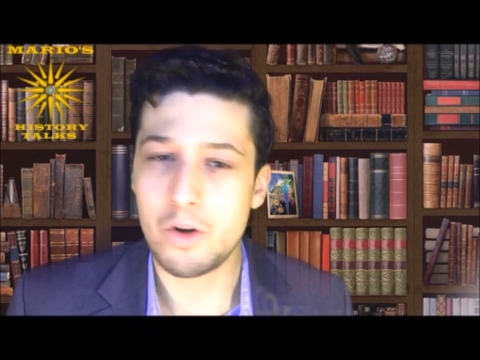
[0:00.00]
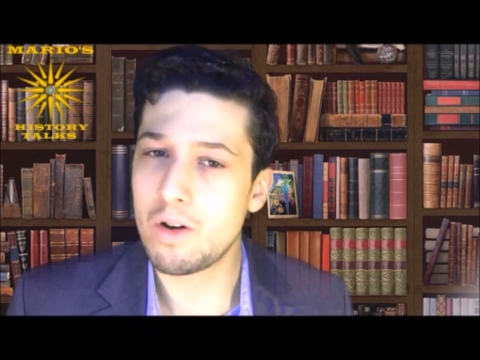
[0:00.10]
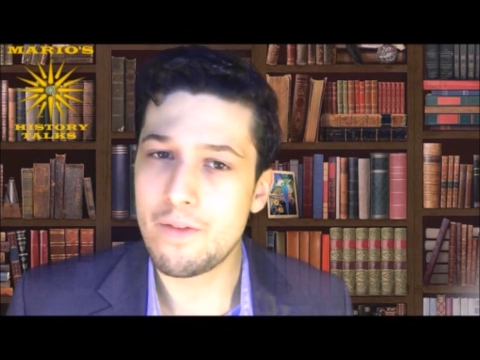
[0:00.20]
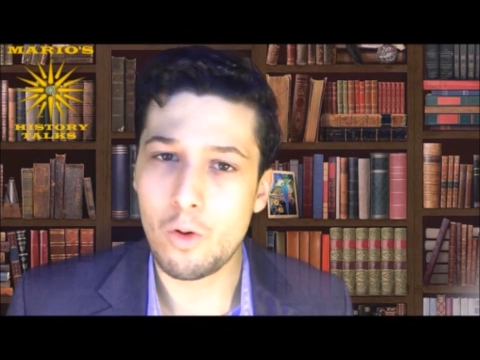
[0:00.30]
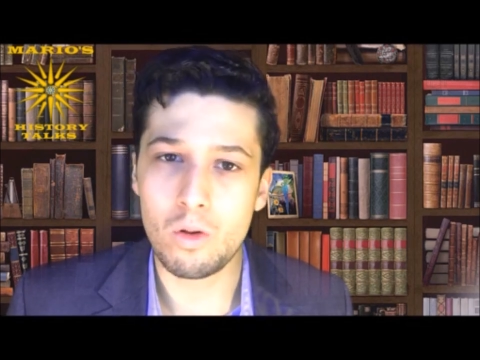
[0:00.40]

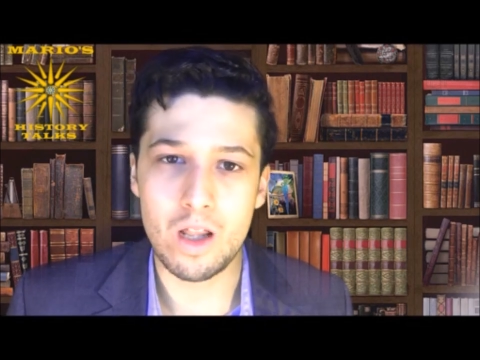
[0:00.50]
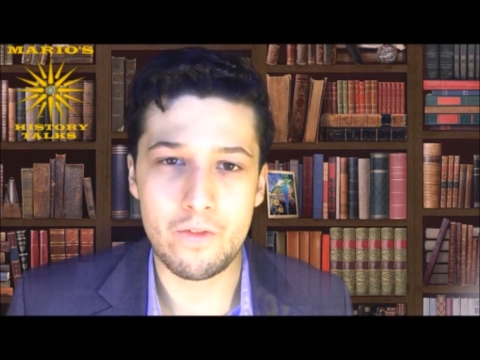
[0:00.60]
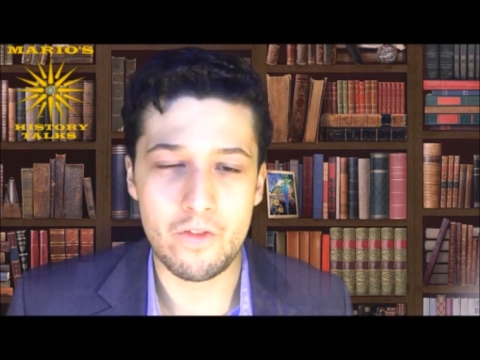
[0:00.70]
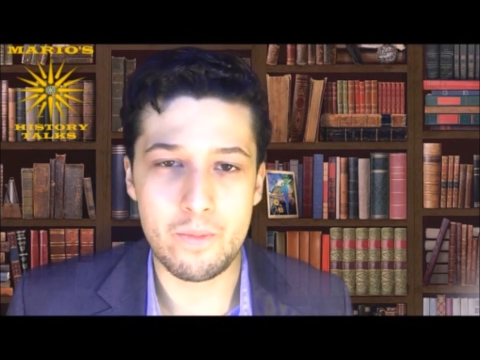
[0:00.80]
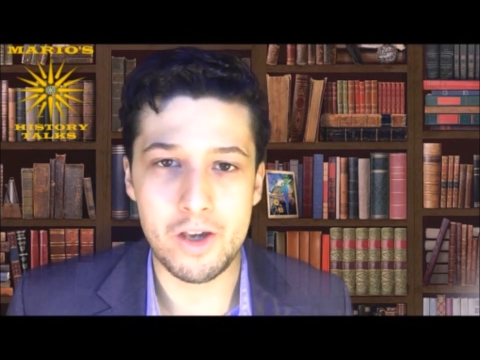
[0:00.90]
We don't have a whole
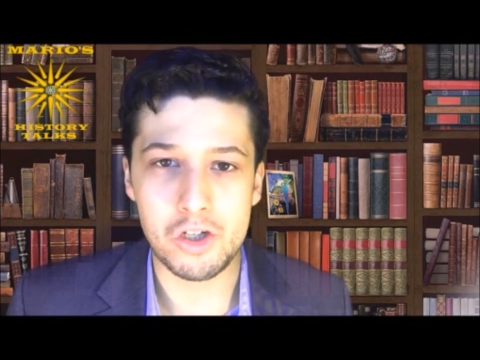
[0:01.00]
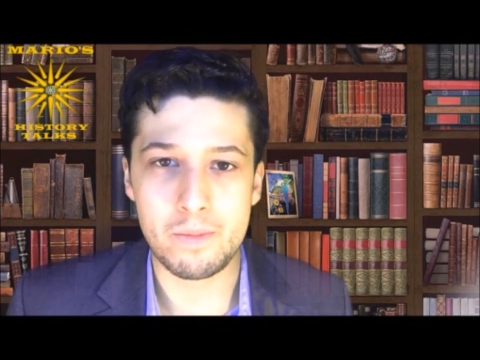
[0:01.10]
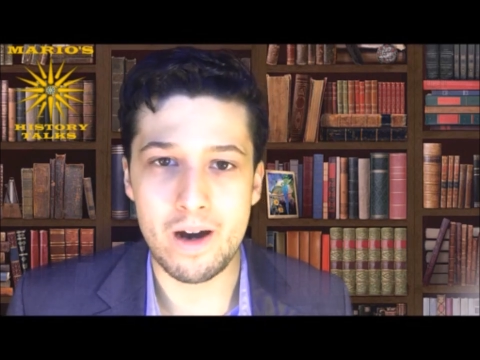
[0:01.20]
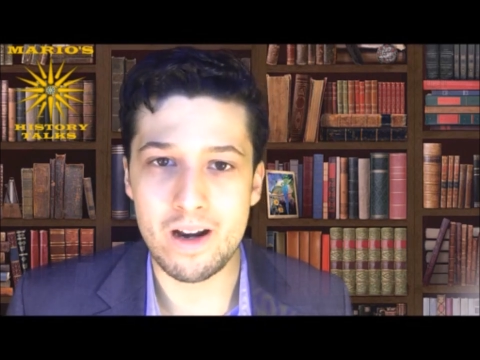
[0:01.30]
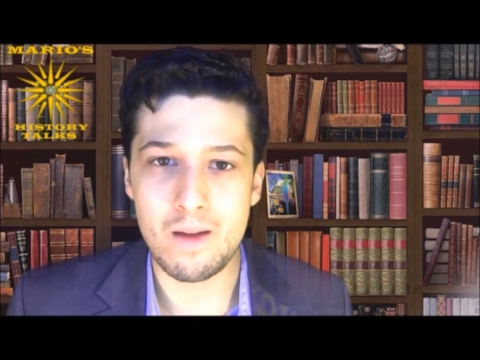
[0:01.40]
lot of
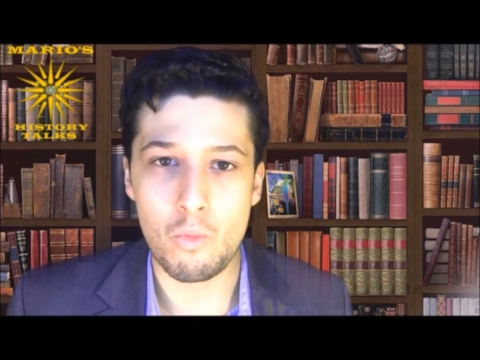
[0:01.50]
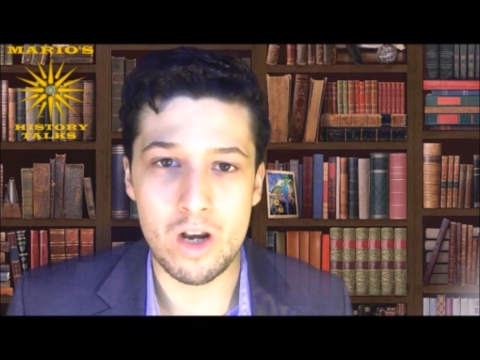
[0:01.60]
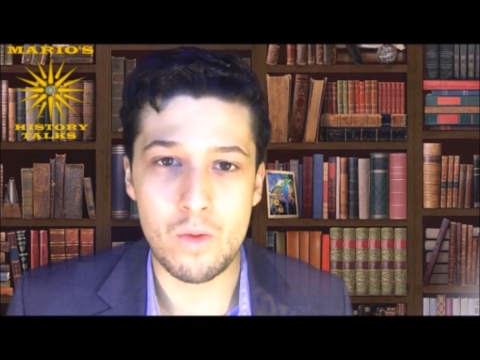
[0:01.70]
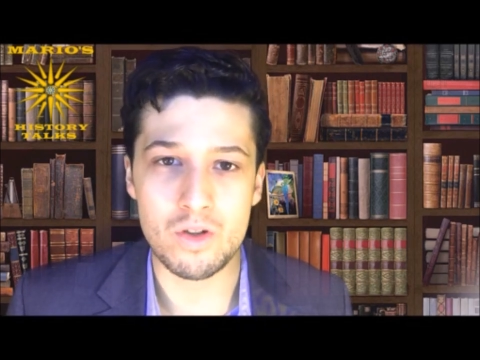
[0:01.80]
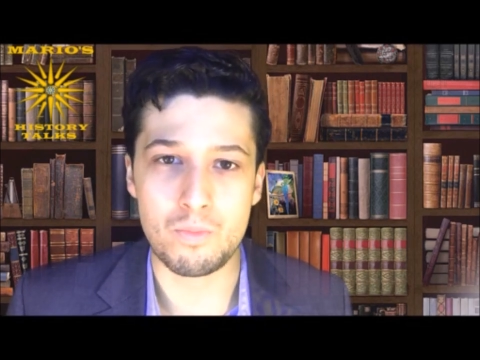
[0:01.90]
information about
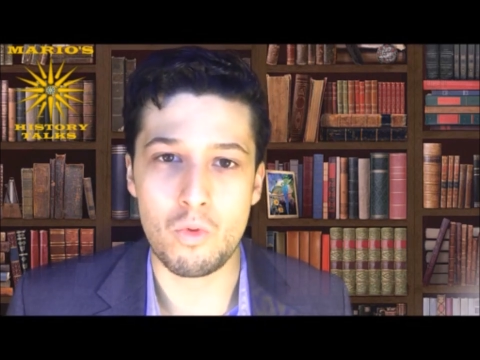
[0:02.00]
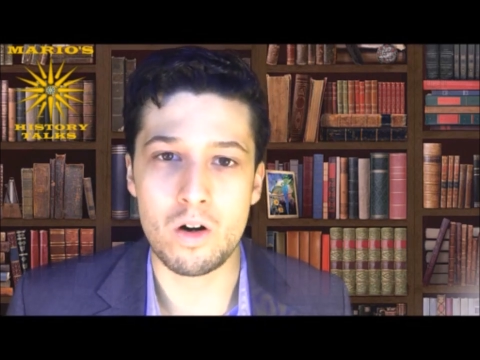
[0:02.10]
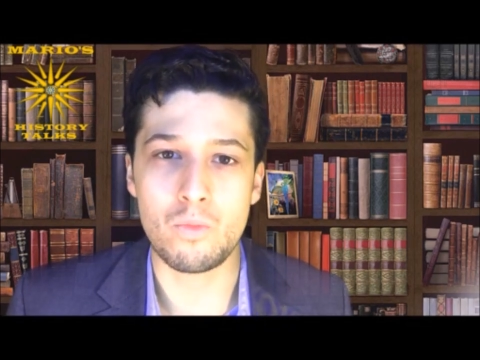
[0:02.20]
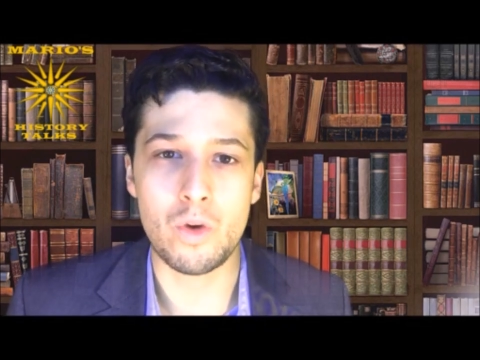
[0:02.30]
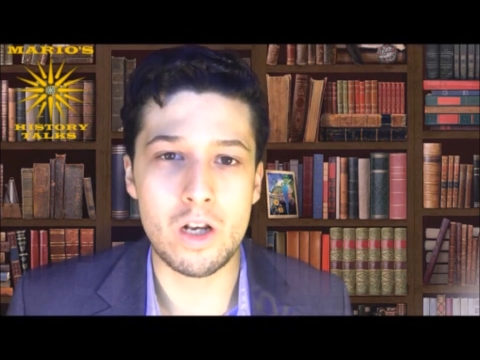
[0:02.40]
him when he was
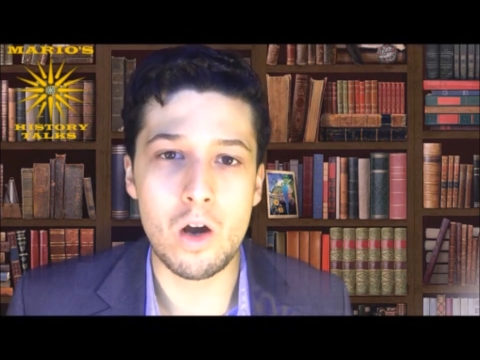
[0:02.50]
born.